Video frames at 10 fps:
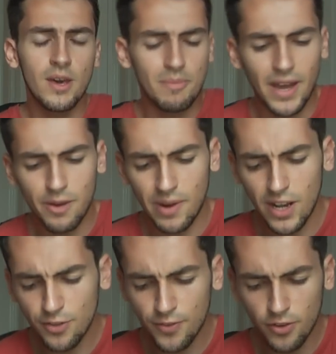But anyway,
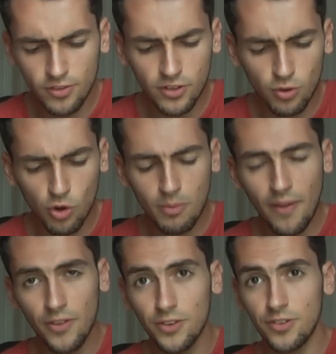let's firstly talk
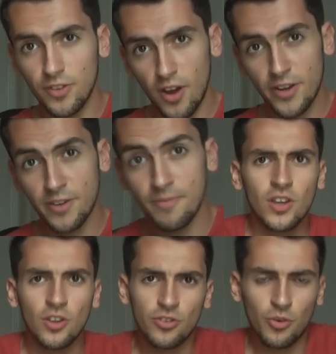about the design.
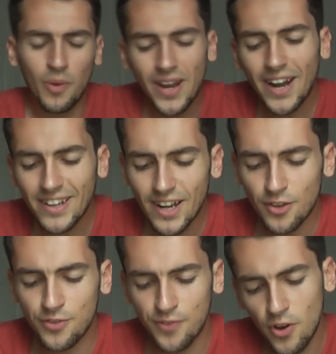So when
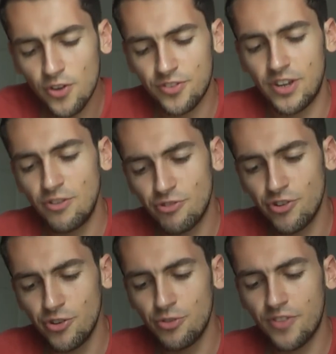Adidas first
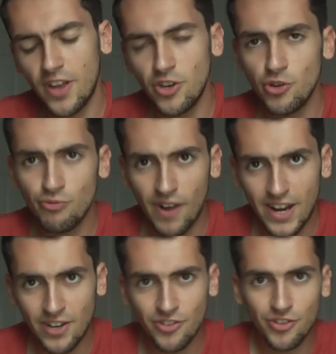introduced their new
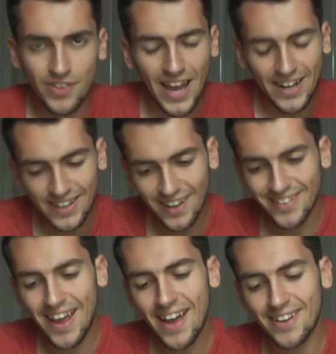range, the Adidas
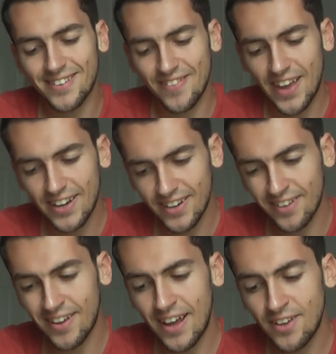X and the Adidas
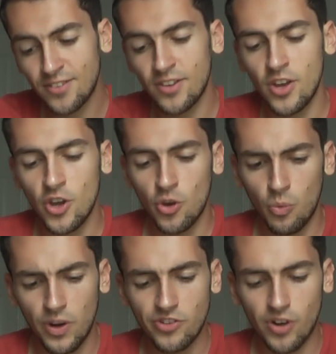Ace,
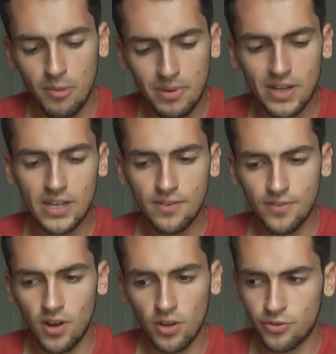which I believe
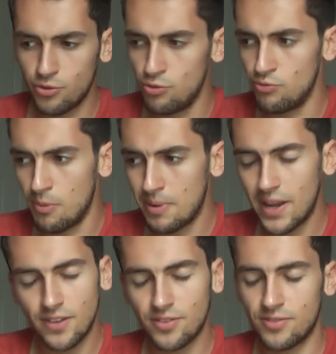are to
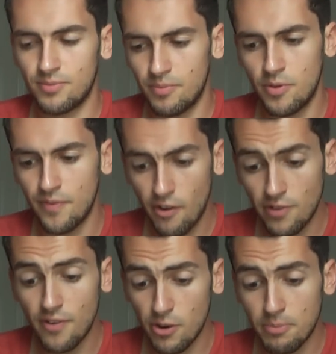replace the
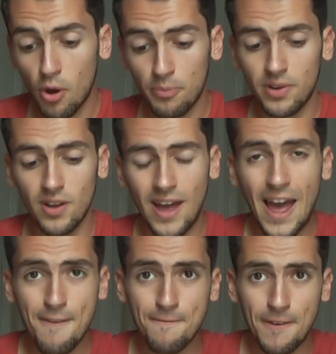very popular
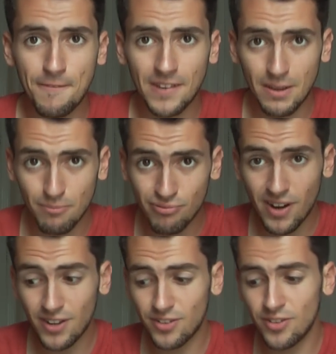F15
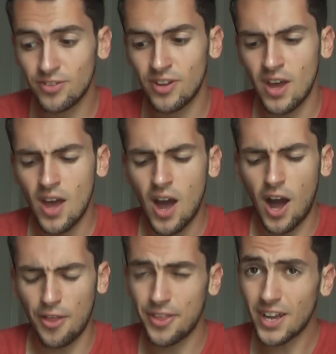Predators,
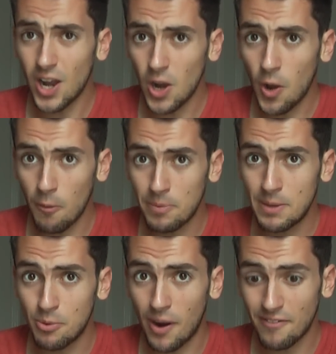I think a lot of
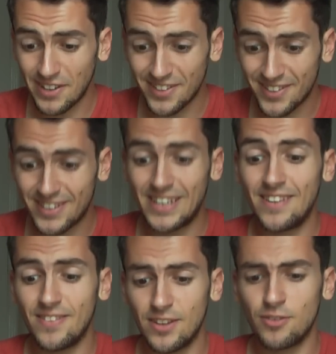people, having seen
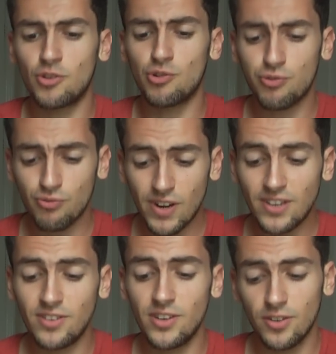these
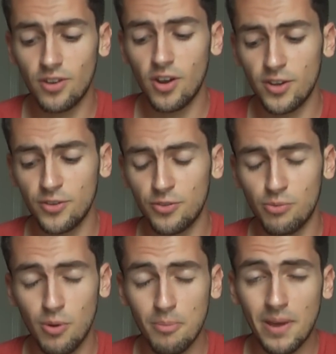crazy designs,
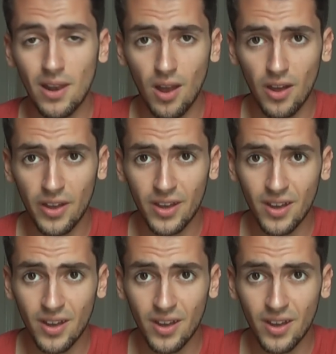were a bit like,